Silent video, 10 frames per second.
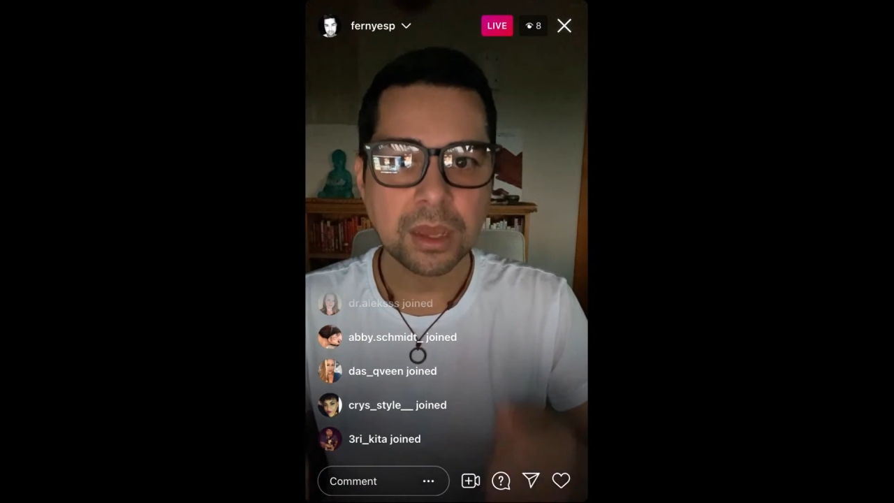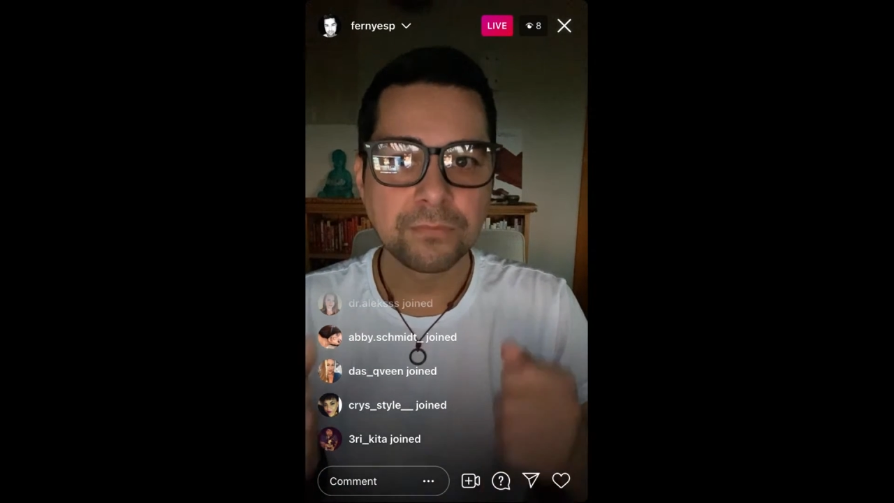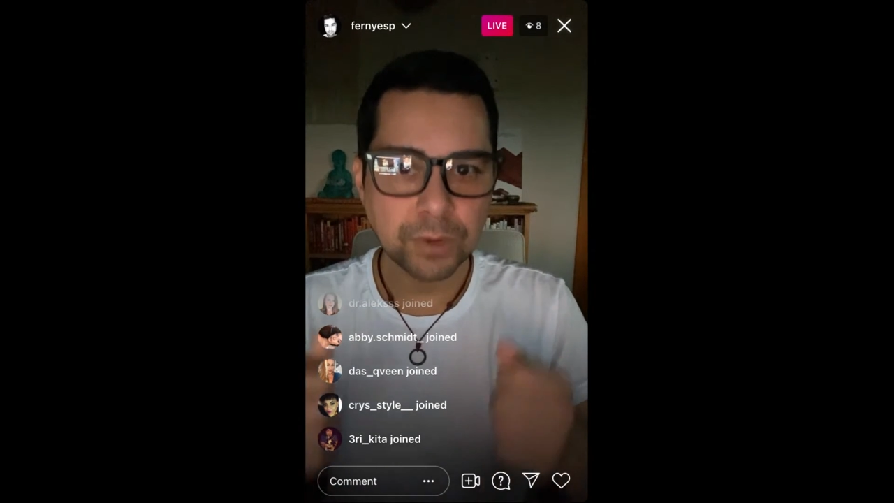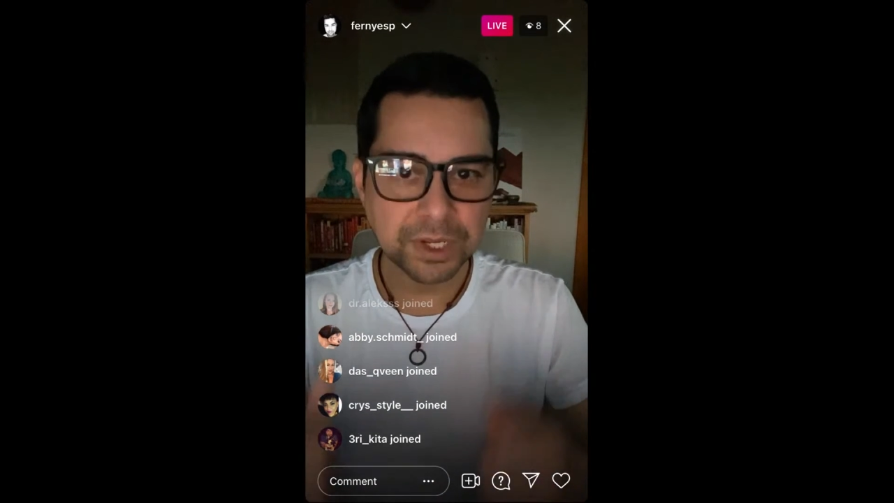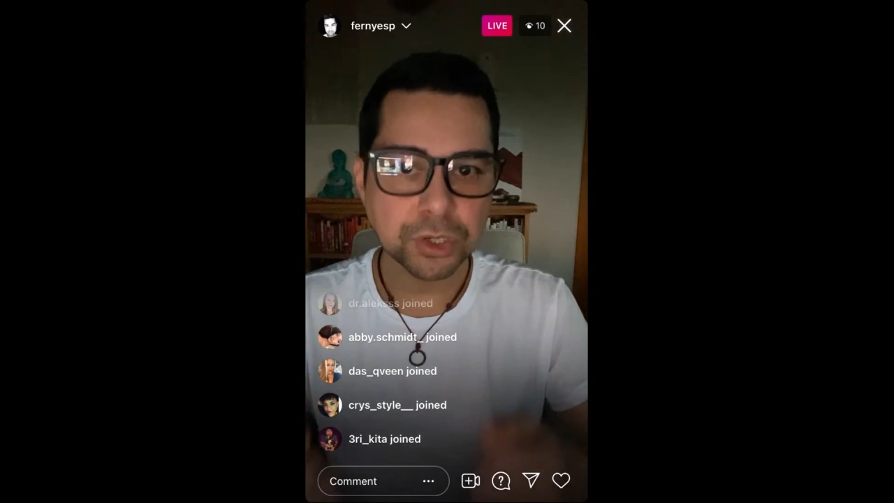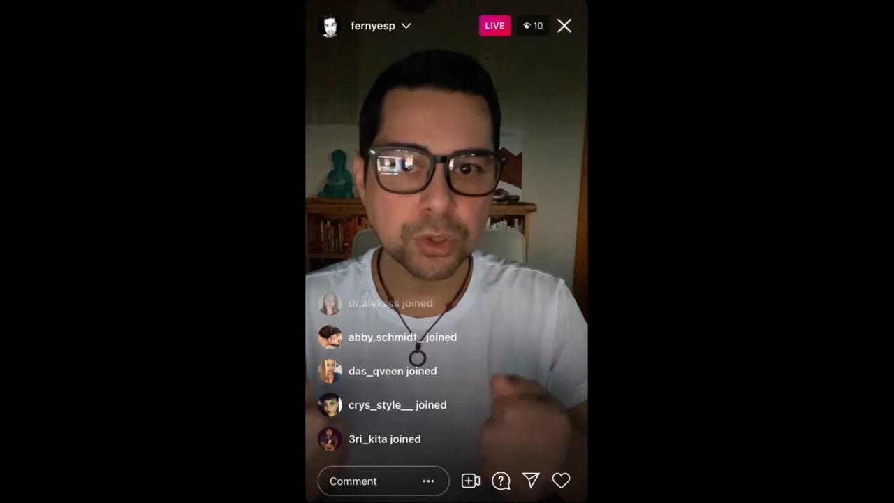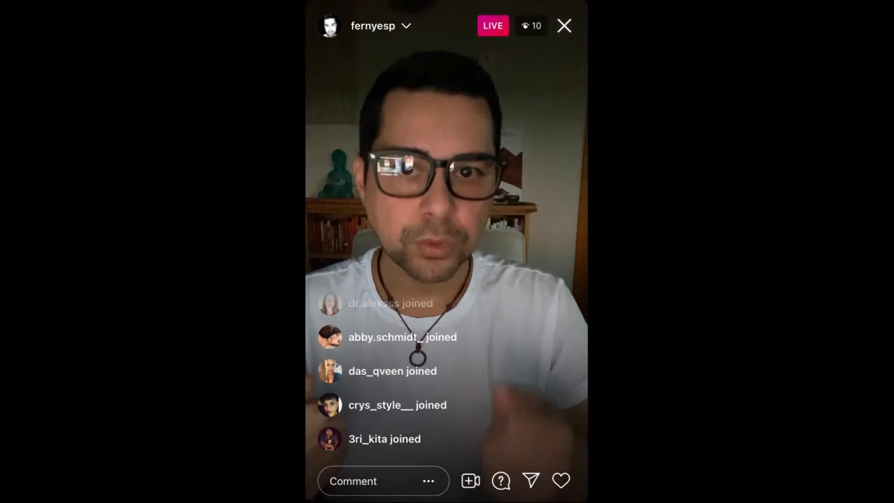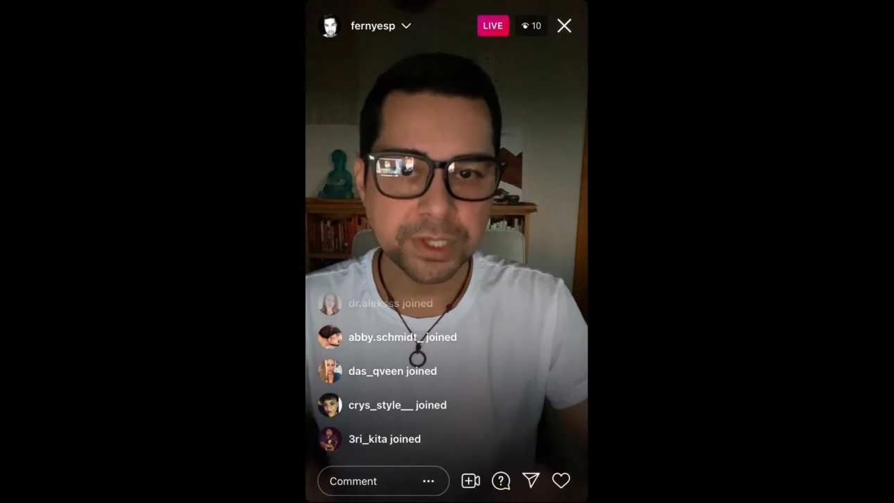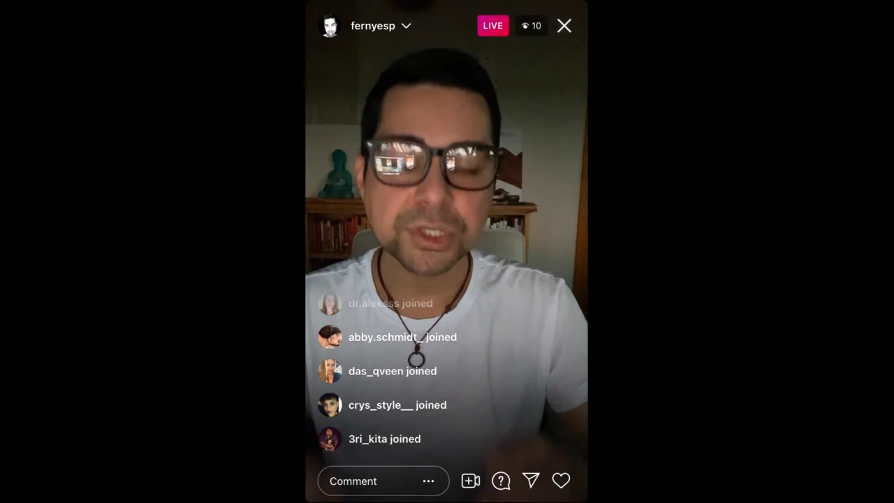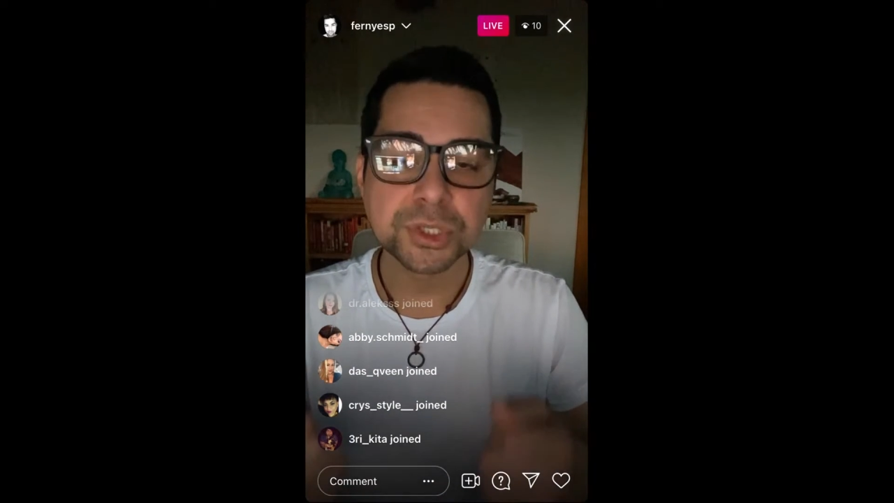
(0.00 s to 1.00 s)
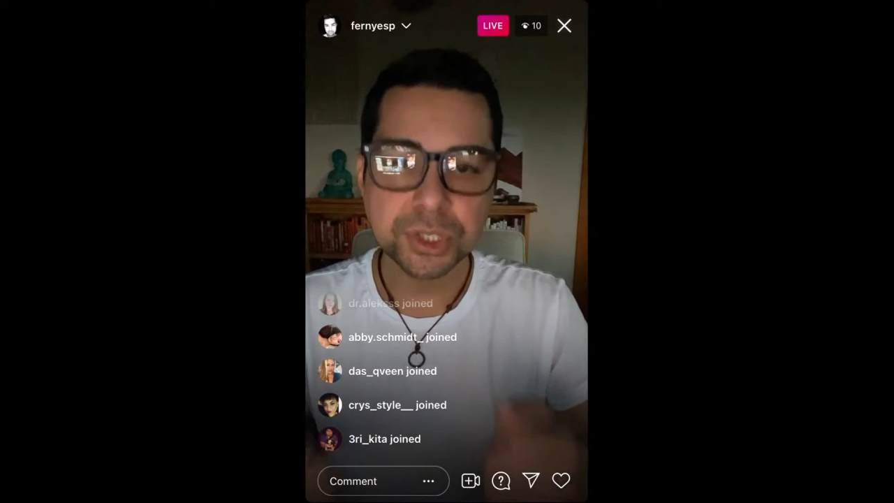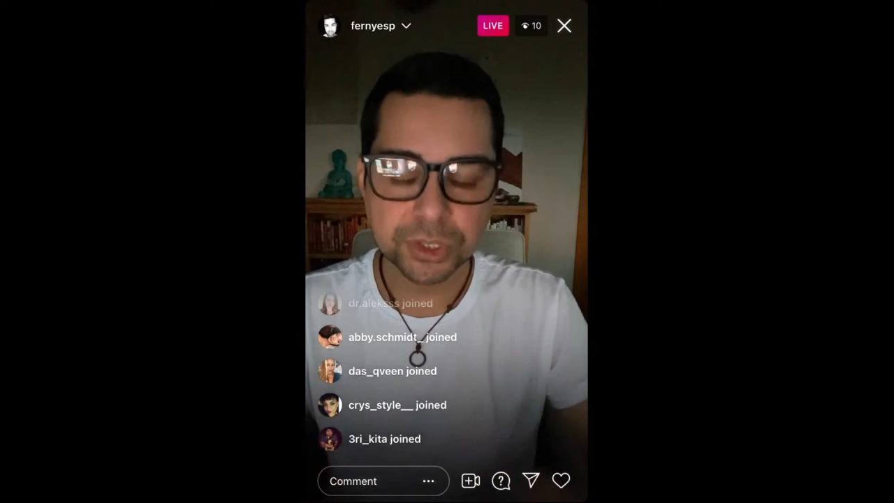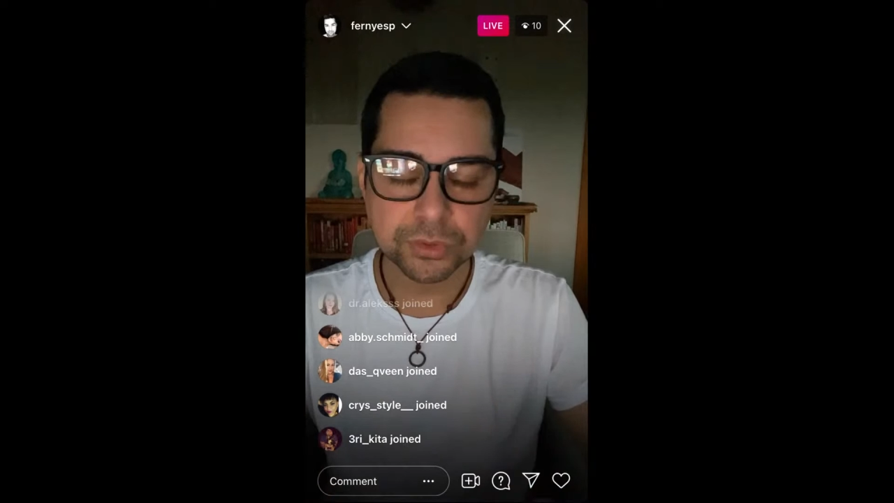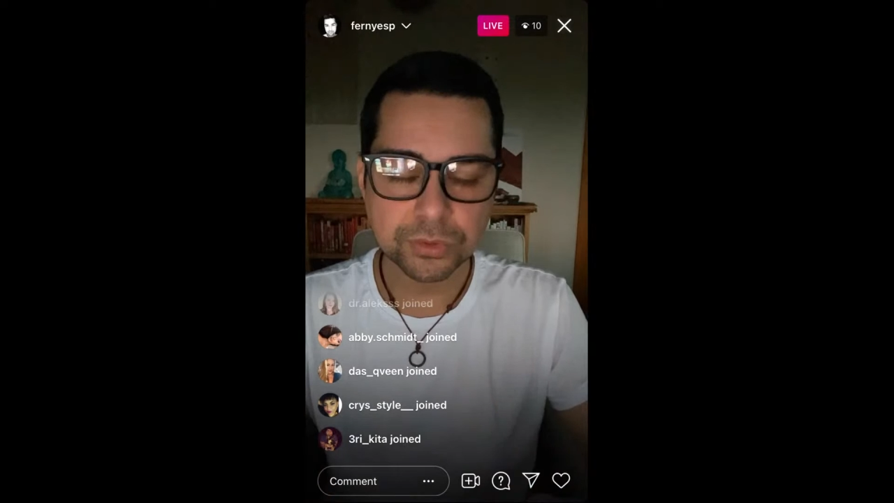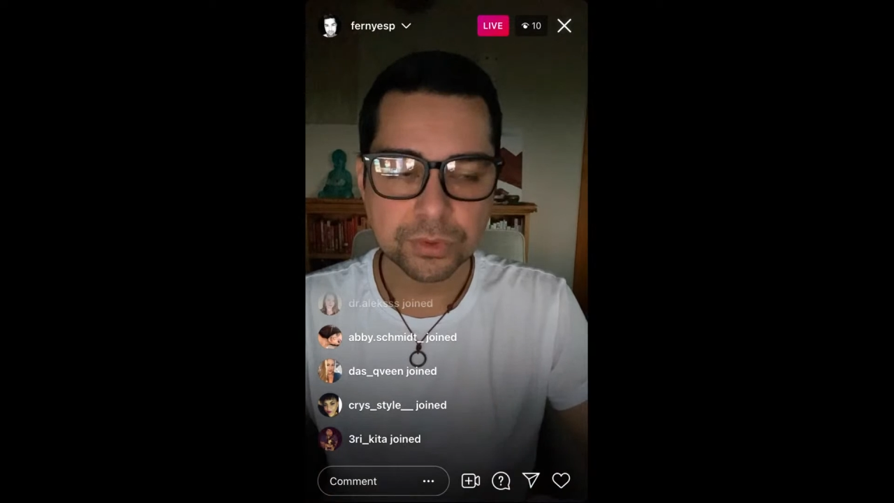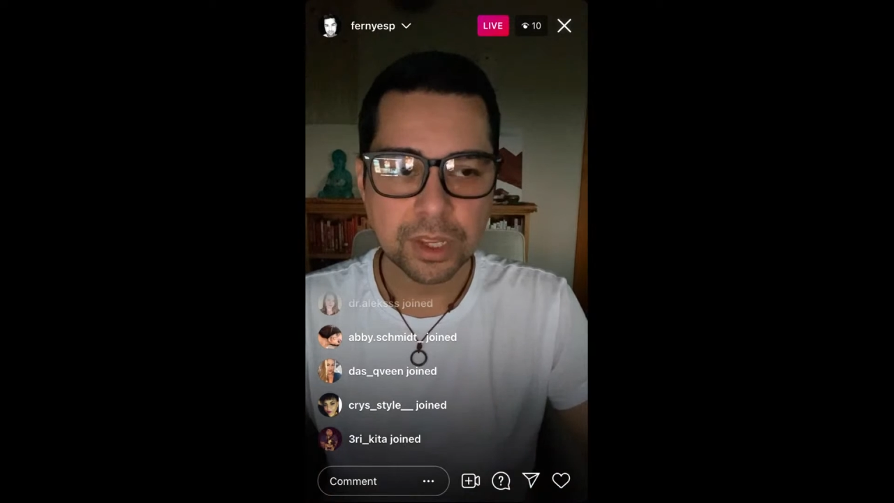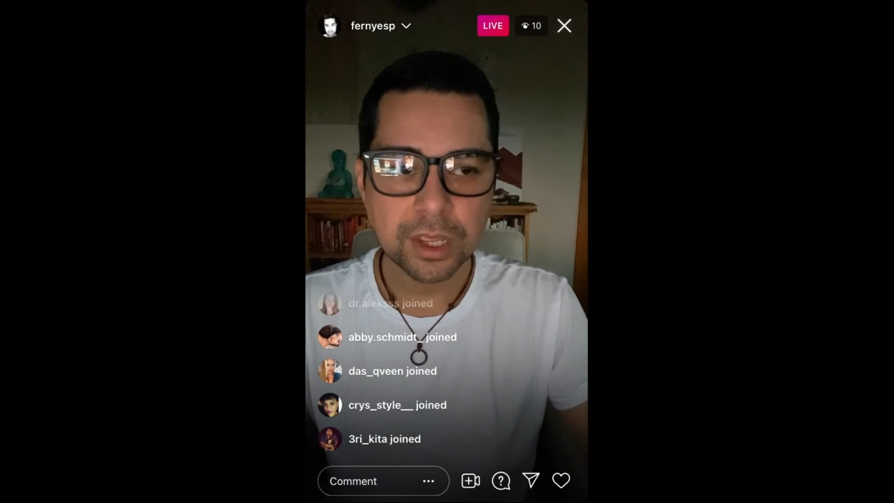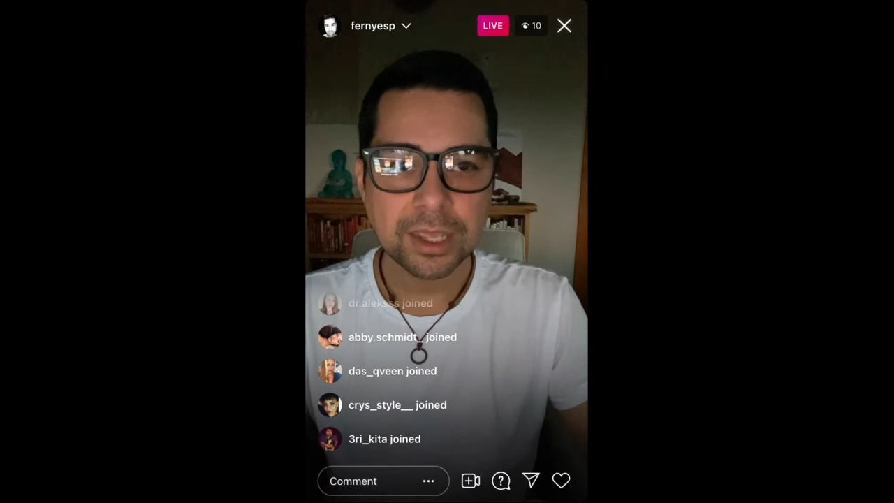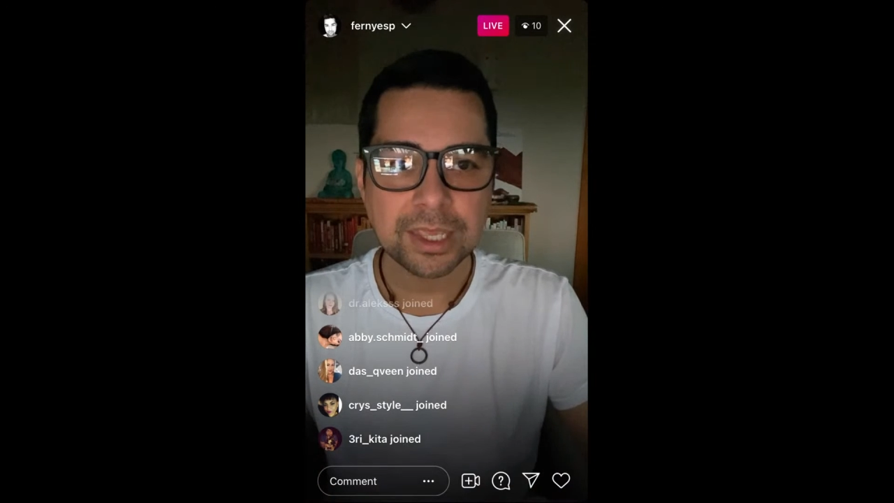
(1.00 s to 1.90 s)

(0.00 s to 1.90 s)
of what you're going to do,